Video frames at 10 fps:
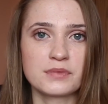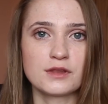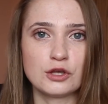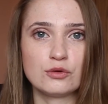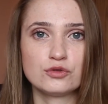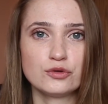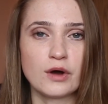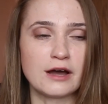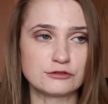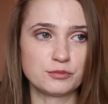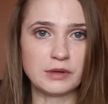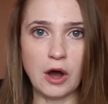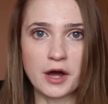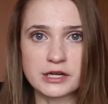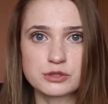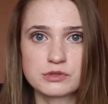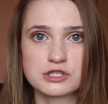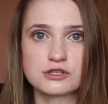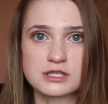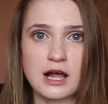you do have to be honest
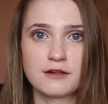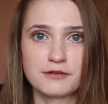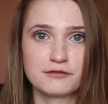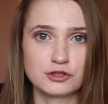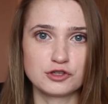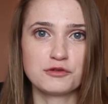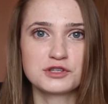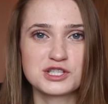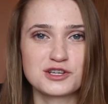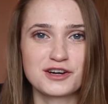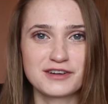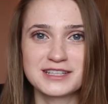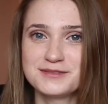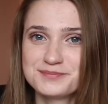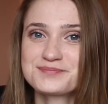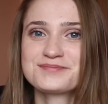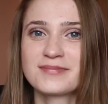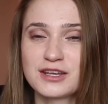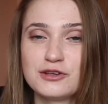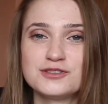with yourself. If you don't deserve it,
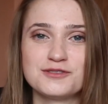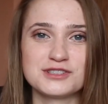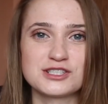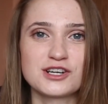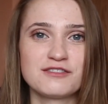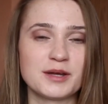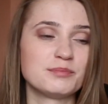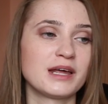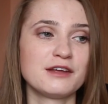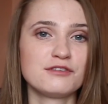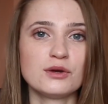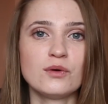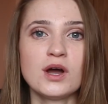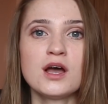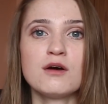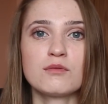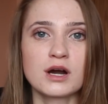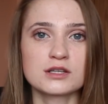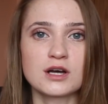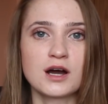you don't deserve it. But if you
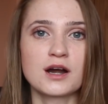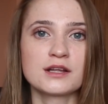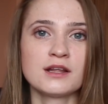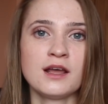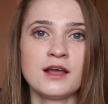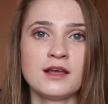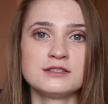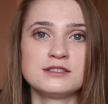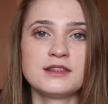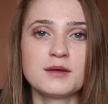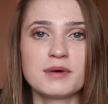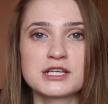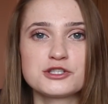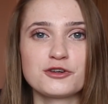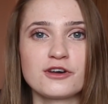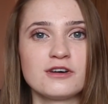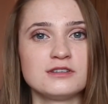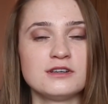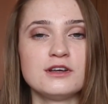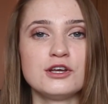worked hard, did the best you
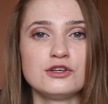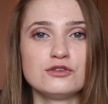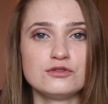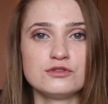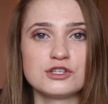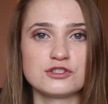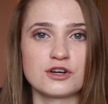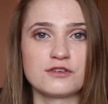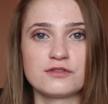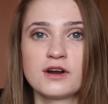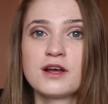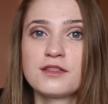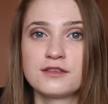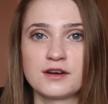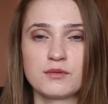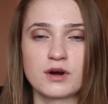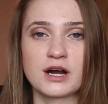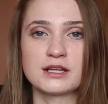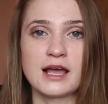could, you do deserve the reward,